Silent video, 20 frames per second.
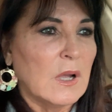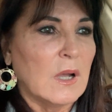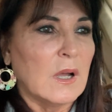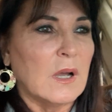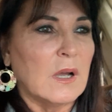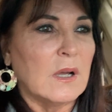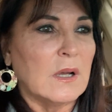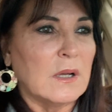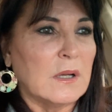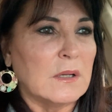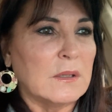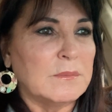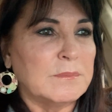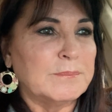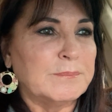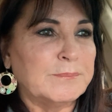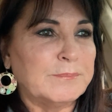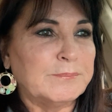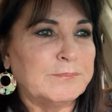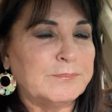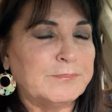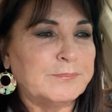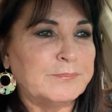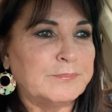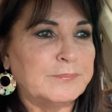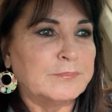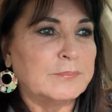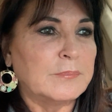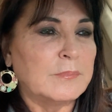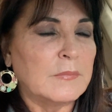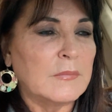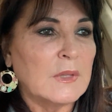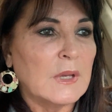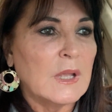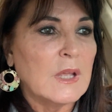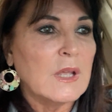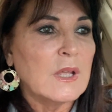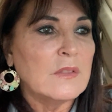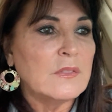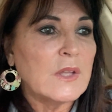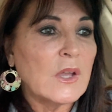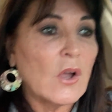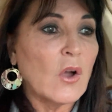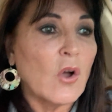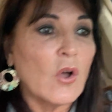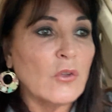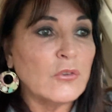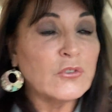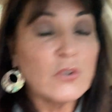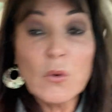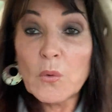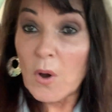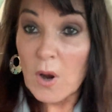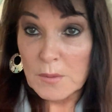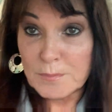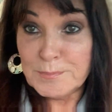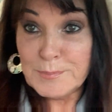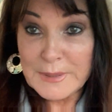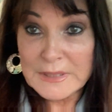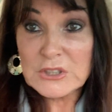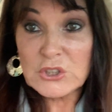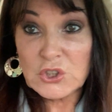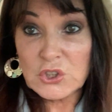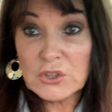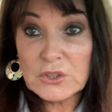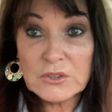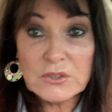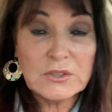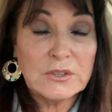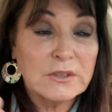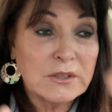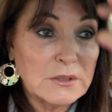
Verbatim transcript: Uh, they also are bitches.